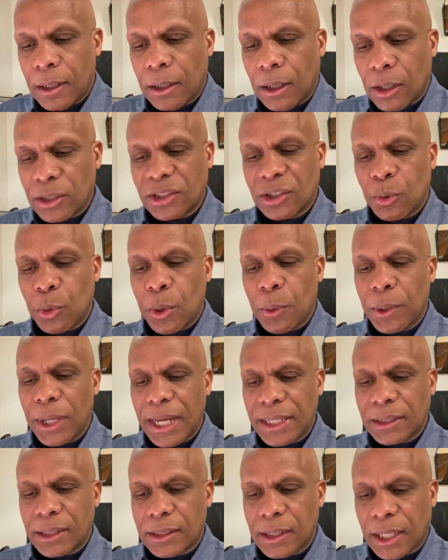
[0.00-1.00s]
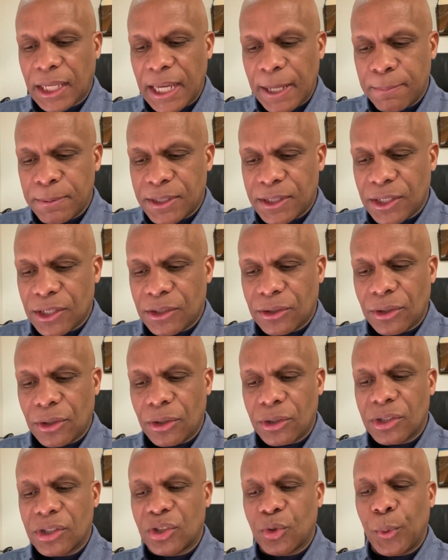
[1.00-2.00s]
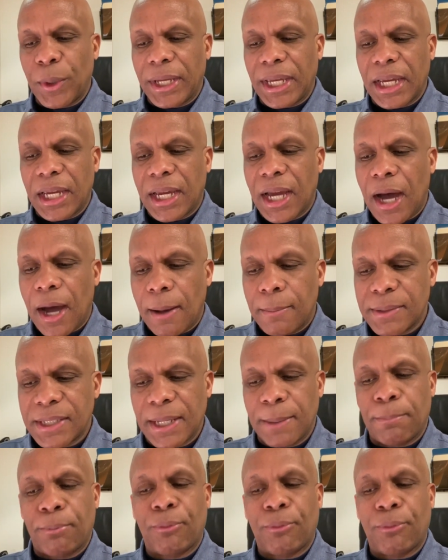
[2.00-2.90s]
Also, we would like to keep Sister Twiggy Gums in